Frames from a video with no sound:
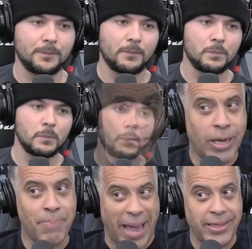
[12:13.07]
They are
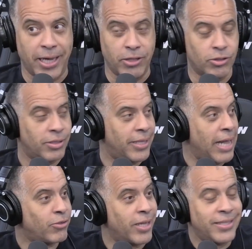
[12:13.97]
trying to ban the guns. They're
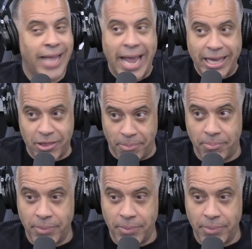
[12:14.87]
not mm-hmm. trying to take them.